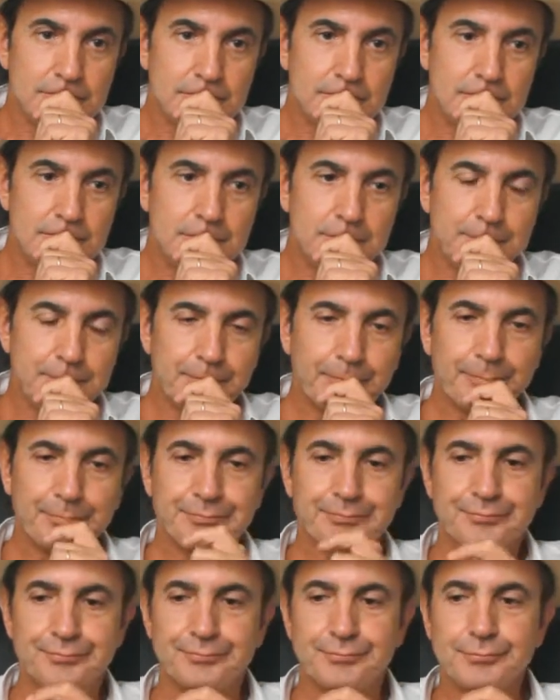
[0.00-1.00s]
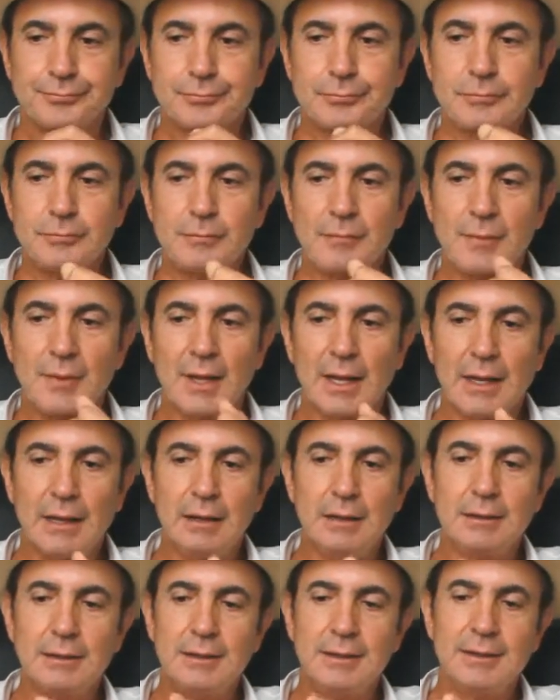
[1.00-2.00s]
Mm-hmm.
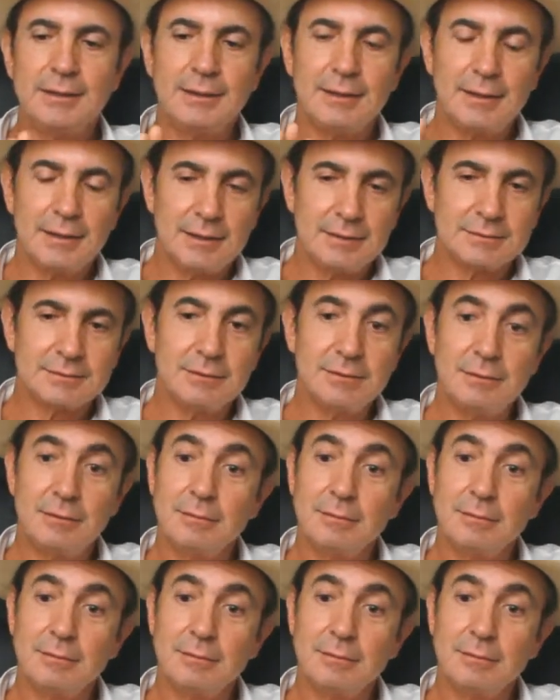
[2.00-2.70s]
It is,